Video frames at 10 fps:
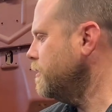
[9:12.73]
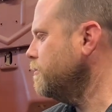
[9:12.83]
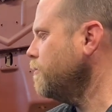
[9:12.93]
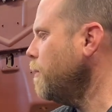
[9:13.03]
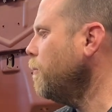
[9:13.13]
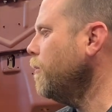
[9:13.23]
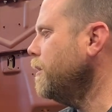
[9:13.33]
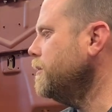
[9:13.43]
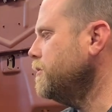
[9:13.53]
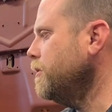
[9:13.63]
It was way more
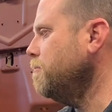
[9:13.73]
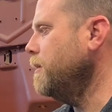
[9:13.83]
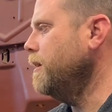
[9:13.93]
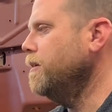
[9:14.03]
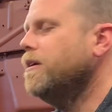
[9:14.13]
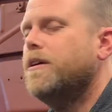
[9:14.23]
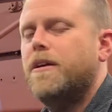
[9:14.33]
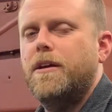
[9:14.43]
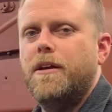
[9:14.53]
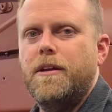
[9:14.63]
than it should have been
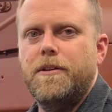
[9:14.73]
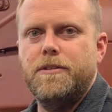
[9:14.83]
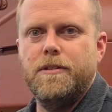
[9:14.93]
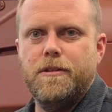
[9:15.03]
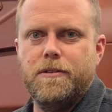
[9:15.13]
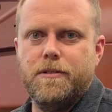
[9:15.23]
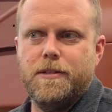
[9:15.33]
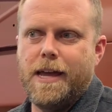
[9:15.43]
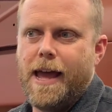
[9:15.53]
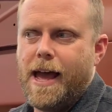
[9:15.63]

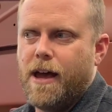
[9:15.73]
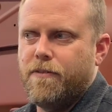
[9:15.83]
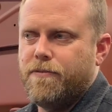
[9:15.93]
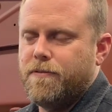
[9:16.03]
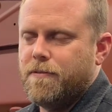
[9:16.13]
to have.